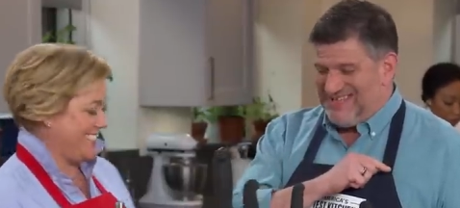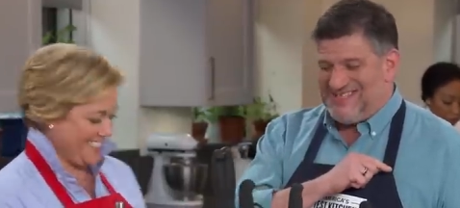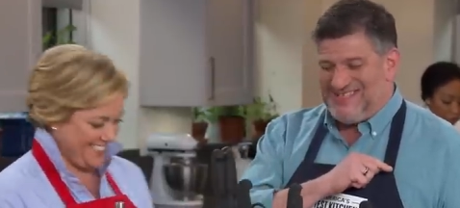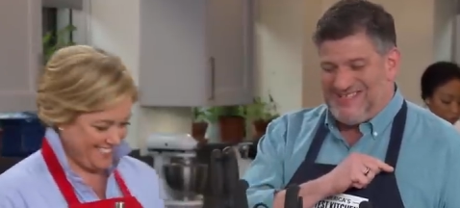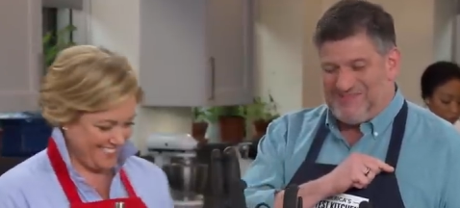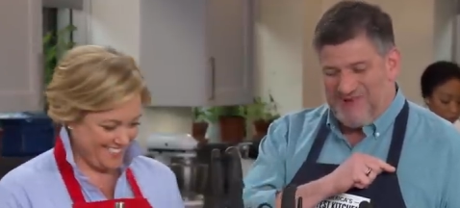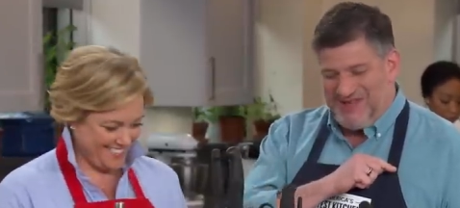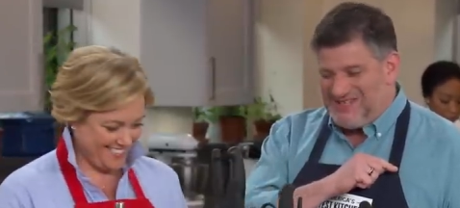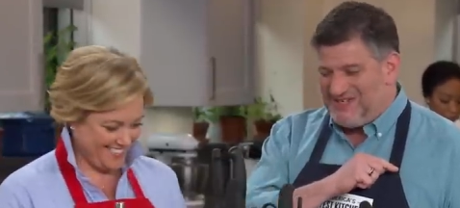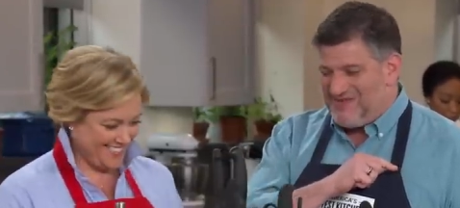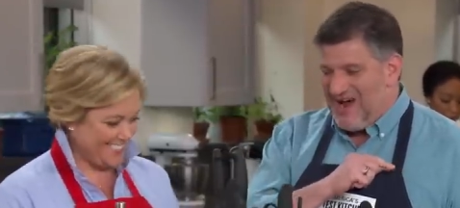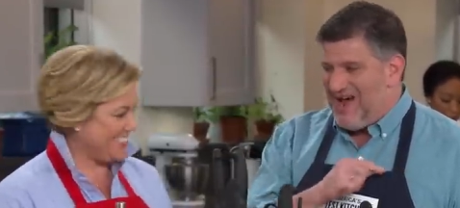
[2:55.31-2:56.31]
Speaker 1: It spins
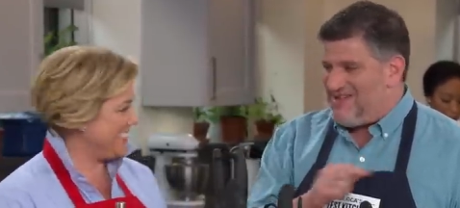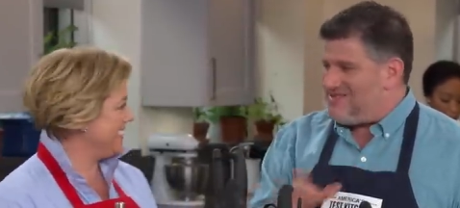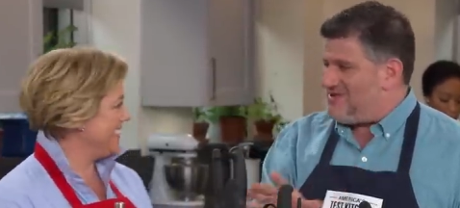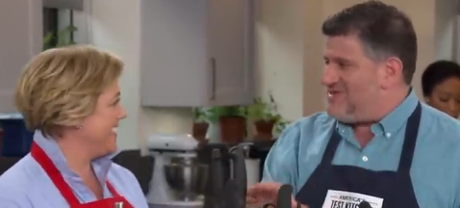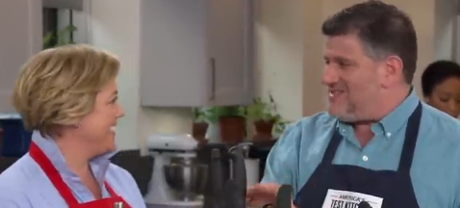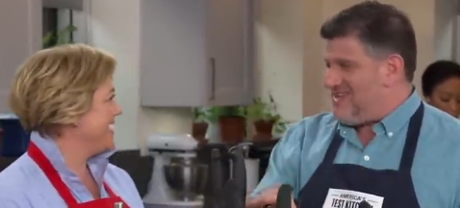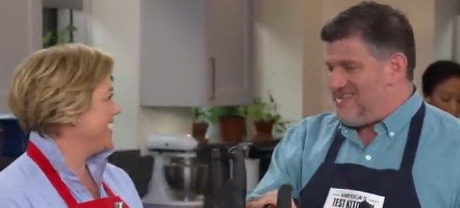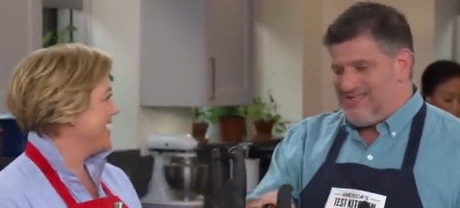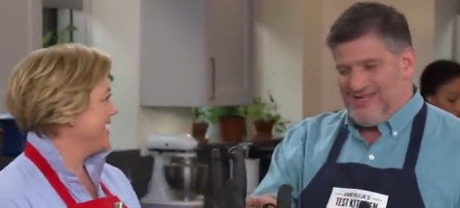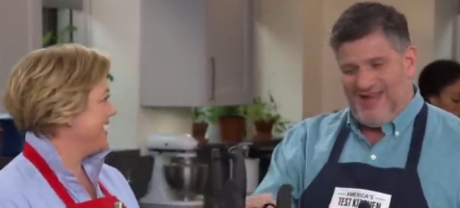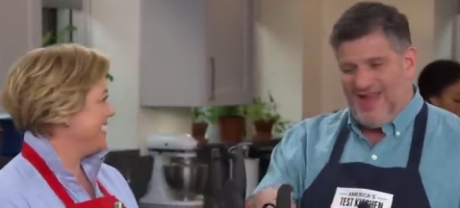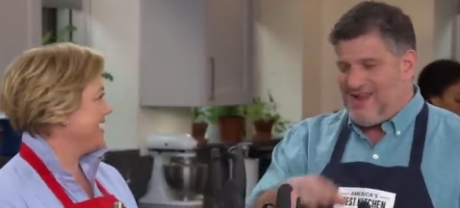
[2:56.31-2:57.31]
around, so it's easy
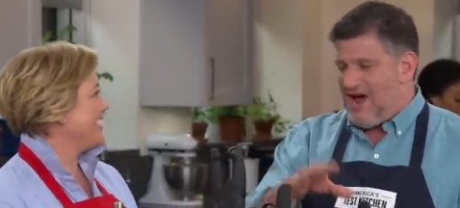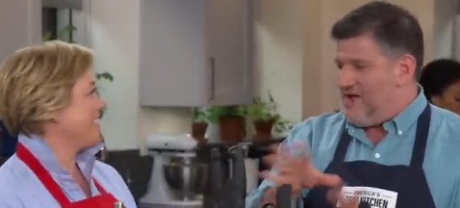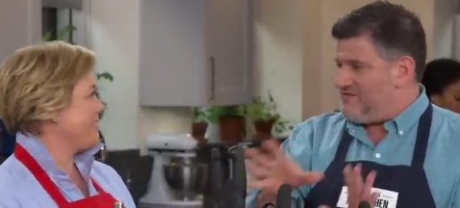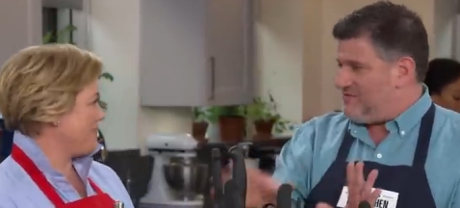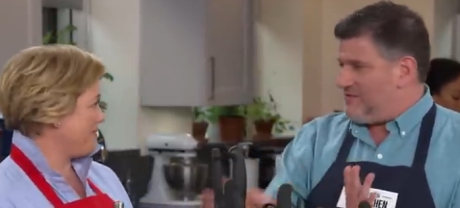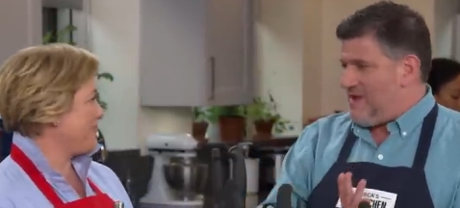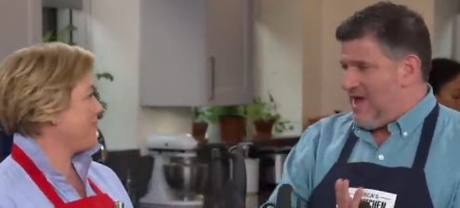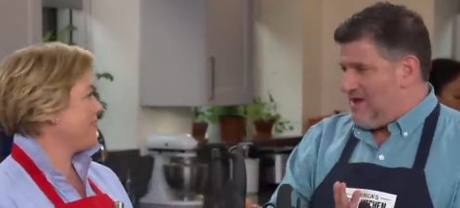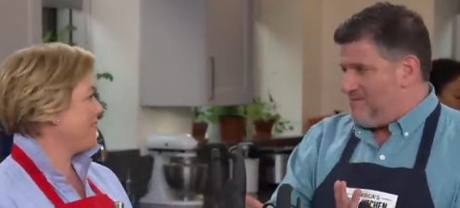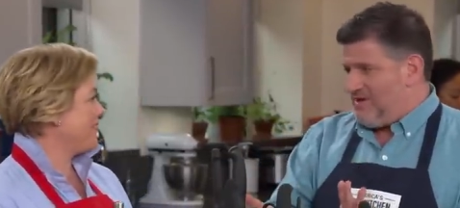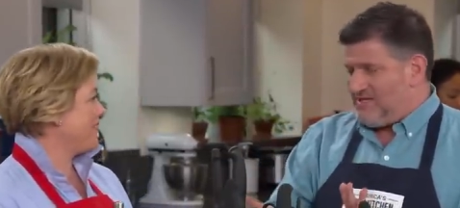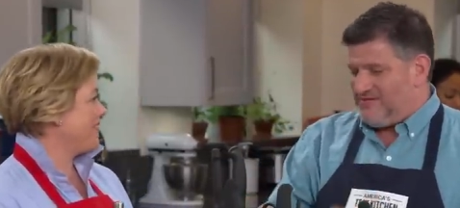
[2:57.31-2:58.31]
to get knives from any
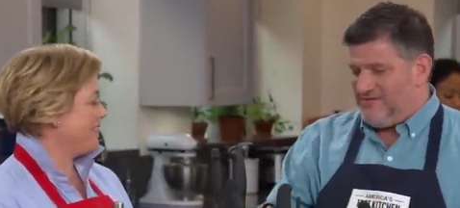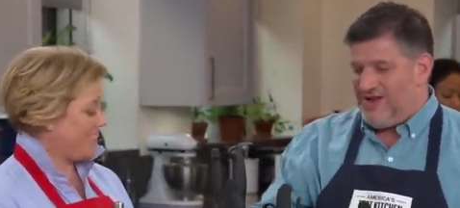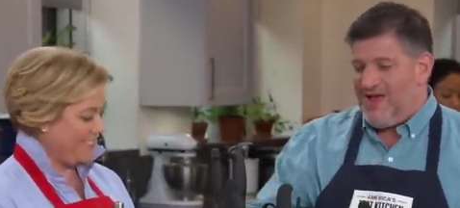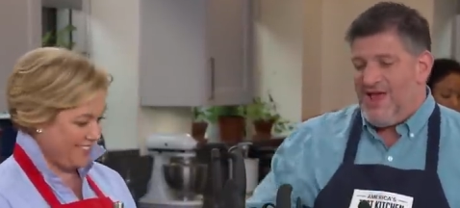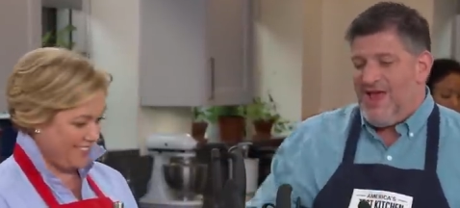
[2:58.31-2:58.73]
piece of it.